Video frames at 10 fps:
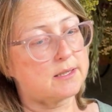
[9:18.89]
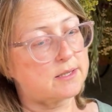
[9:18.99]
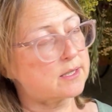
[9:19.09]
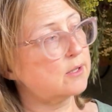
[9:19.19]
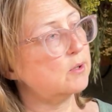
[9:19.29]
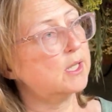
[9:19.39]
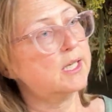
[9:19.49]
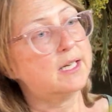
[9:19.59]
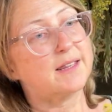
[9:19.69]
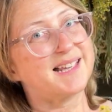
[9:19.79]
So
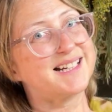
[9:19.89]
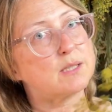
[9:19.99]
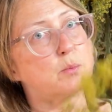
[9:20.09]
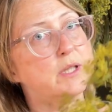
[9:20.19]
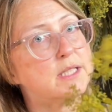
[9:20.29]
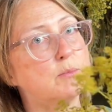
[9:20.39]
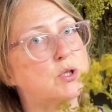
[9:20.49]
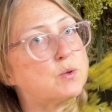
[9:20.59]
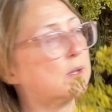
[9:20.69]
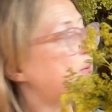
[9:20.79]
that's pretty much
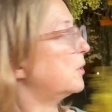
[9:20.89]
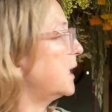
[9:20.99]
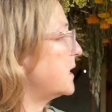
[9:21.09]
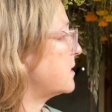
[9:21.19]
where we'll end